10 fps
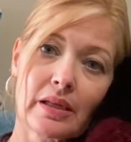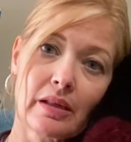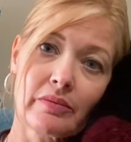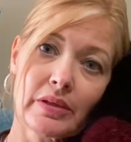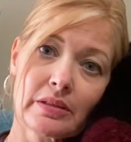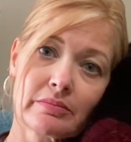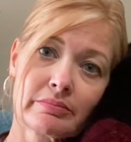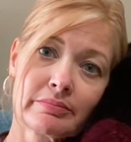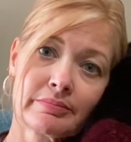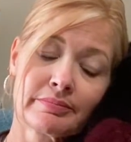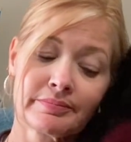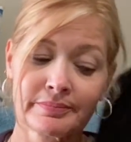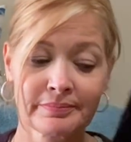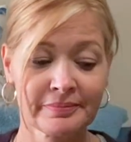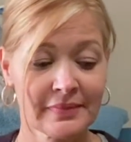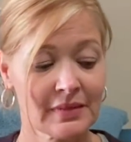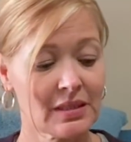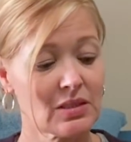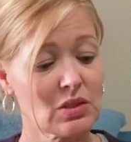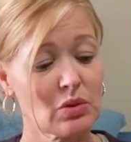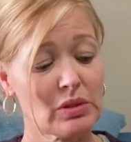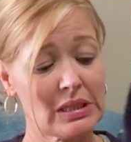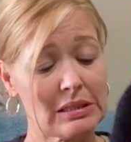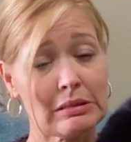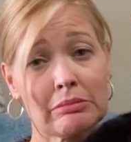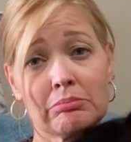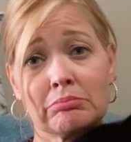I love it. It's so neat.